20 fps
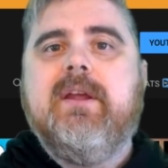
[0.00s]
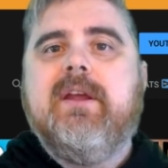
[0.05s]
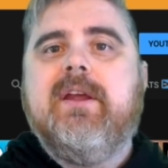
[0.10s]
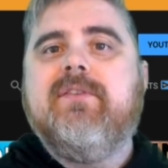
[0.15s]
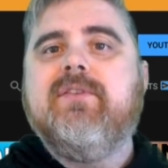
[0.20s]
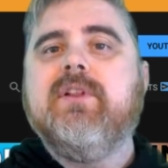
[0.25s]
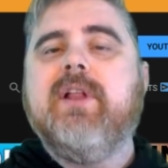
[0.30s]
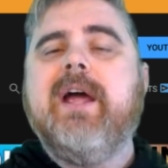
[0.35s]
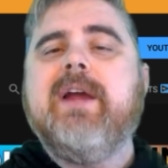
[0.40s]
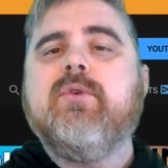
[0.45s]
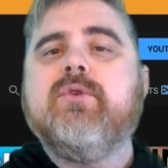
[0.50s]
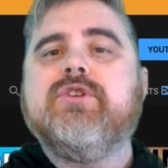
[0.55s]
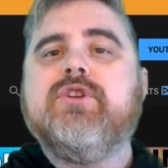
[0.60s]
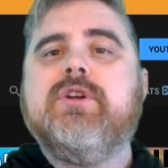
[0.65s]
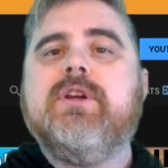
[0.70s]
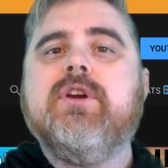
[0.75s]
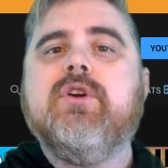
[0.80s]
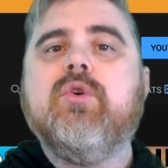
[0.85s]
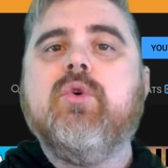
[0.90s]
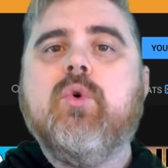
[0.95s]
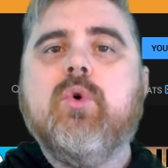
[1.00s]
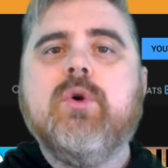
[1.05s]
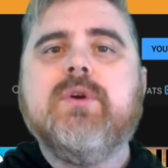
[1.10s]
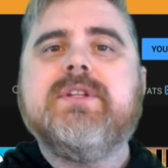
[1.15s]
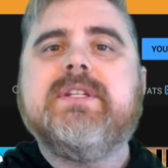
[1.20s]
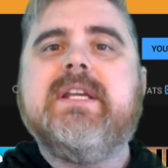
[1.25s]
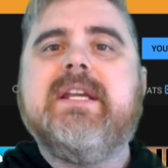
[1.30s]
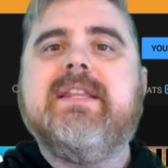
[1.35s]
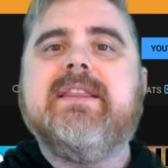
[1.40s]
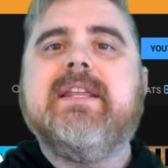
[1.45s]
If you like what you hear or
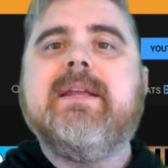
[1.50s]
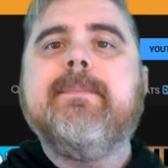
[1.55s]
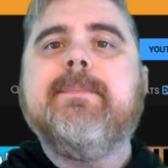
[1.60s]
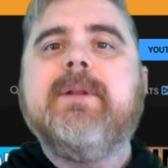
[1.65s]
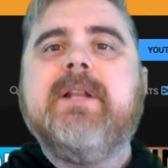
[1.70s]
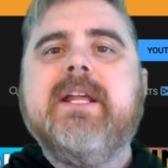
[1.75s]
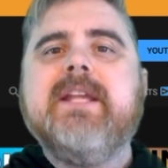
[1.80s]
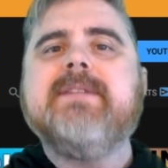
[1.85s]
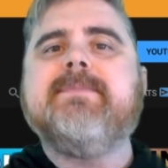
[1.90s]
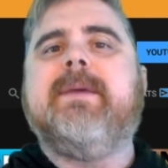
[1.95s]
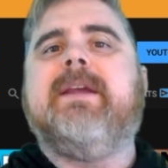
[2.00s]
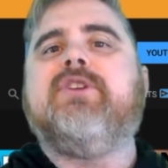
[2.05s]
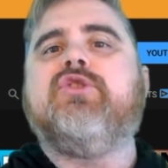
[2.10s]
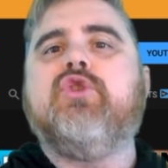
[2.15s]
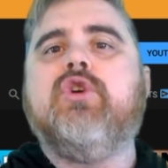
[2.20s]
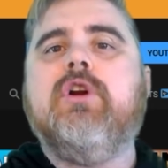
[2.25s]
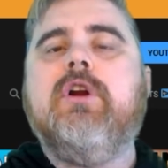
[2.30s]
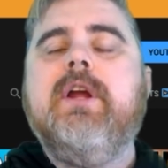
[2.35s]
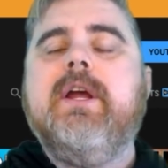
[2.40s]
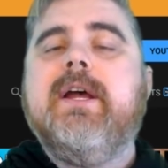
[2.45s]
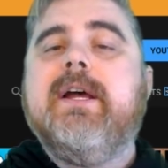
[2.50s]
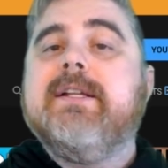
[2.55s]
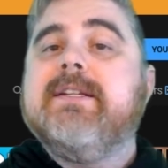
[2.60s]
see, then please make sure